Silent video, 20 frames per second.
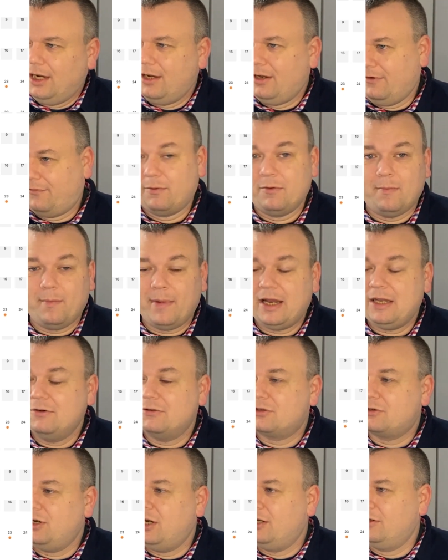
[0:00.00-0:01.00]
from the menu
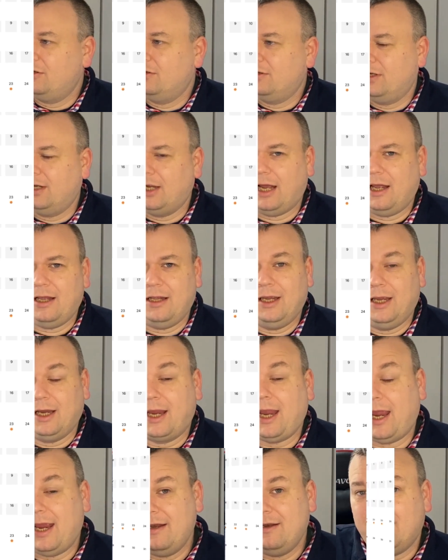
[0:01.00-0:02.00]
screen,
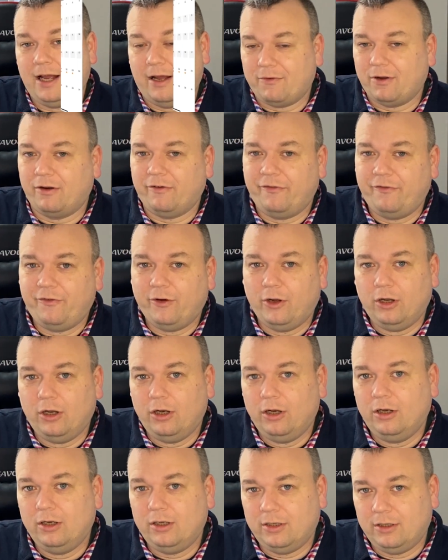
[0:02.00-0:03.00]
again, I've got a
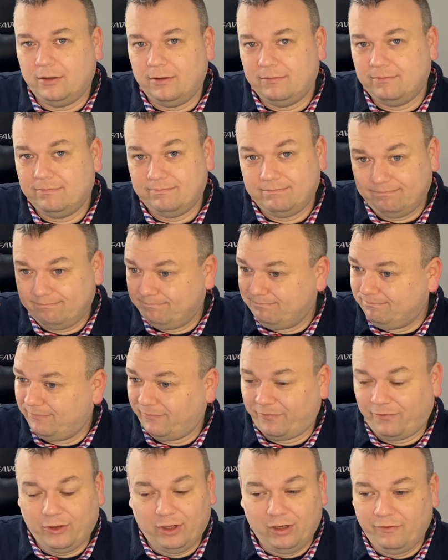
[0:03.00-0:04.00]
full
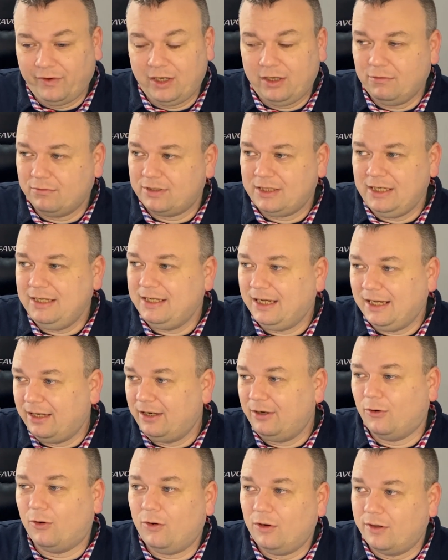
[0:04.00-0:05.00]
video
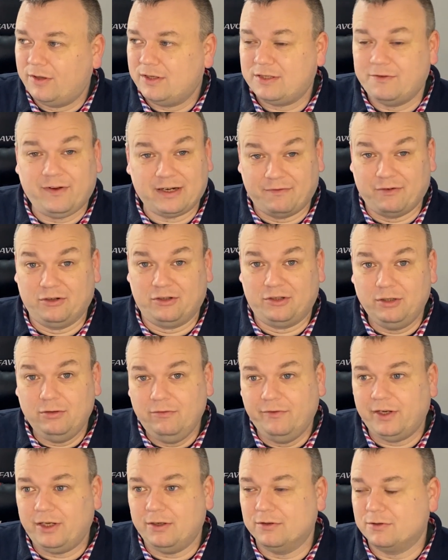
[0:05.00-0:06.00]
detailing all of this. In fact, I've got two
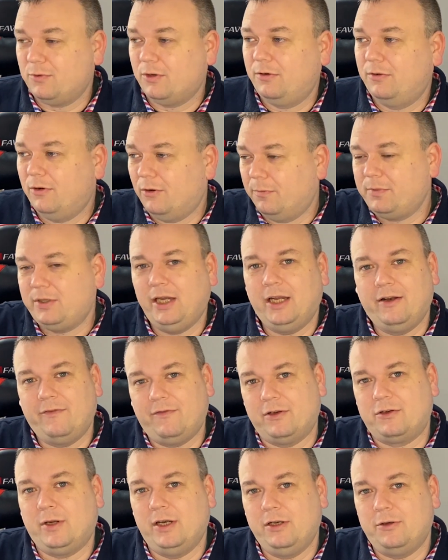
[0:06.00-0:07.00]
videos, one updated
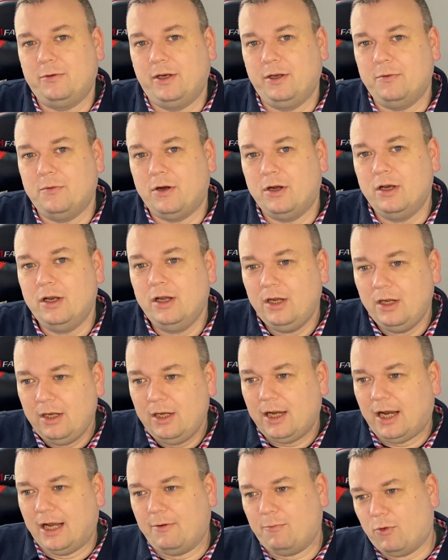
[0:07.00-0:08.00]
for 2021
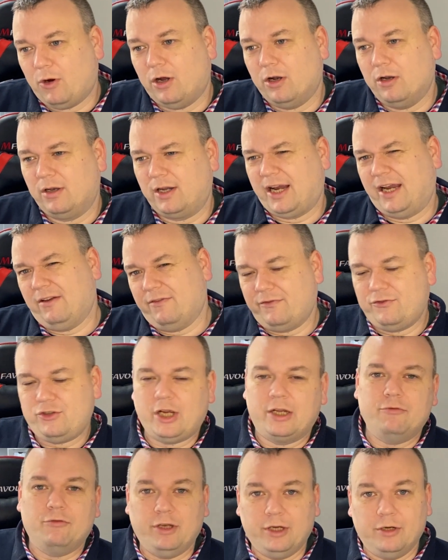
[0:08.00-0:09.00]
and one kind of
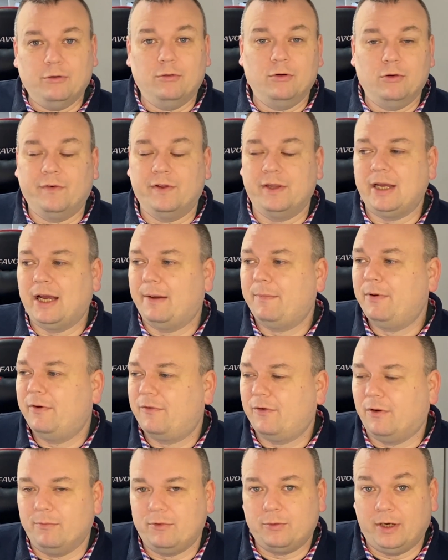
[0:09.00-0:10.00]
generally going over the app
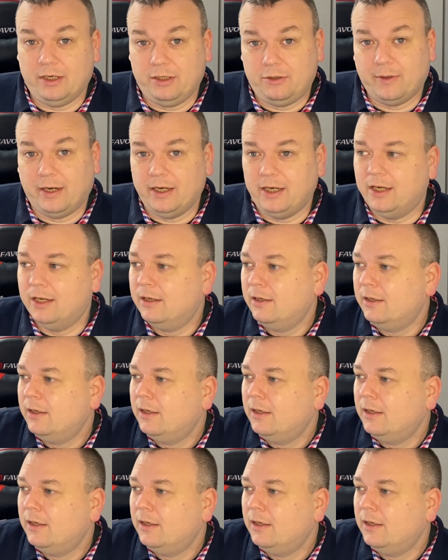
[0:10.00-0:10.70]
from 2020.